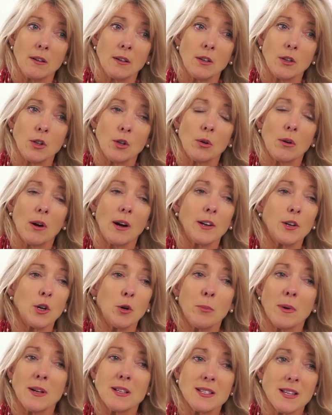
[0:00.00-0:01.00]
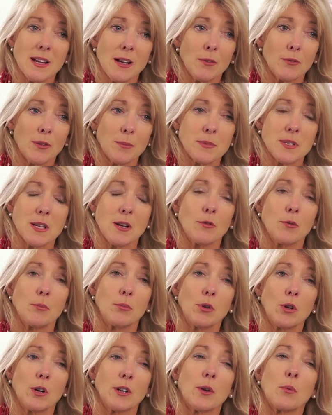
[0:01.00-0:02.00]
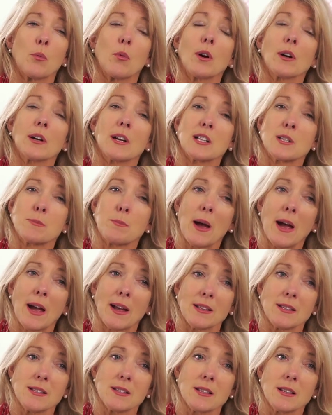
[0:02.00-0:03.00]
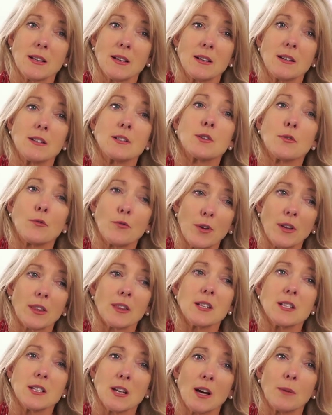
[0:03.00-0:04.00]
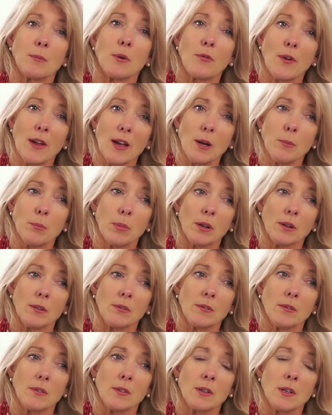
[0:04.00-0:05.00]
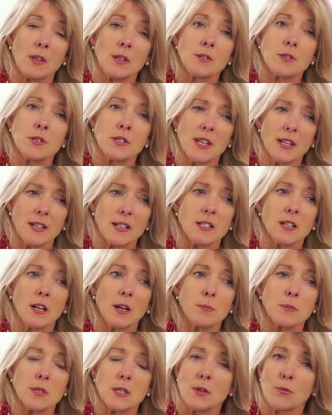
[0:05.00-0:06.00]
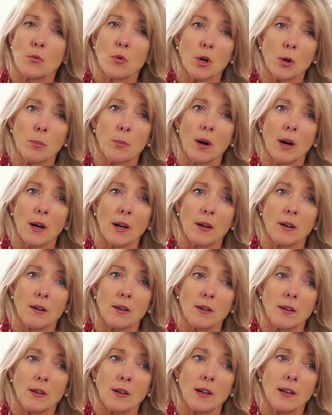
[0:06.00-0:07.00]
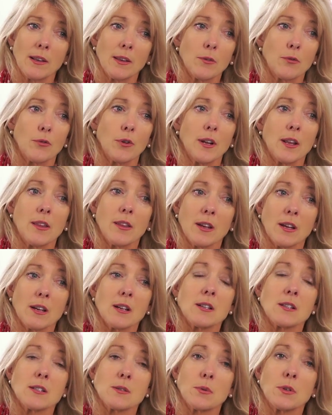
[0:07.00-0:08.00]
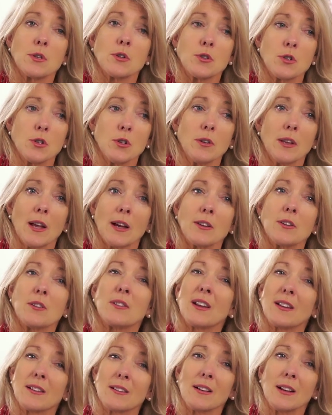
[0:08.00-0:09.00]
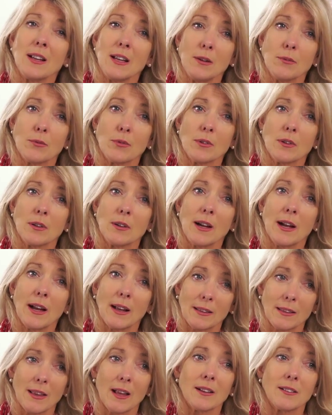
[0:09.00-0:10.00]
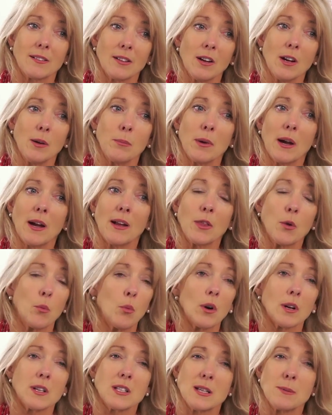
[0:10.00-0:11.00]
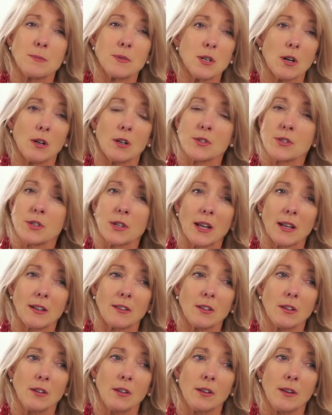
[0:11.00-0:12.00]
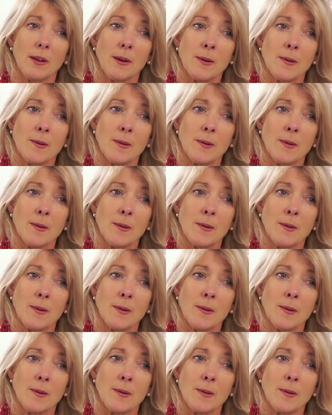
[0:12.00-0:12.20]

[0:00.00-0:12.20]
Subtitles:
You know, I know myself, I'm self-employed, that work expands to fit the time available. Set a time to leave work by. And the funny thing is, when you do that, you tend to leave at that time, and the work seems to also get done.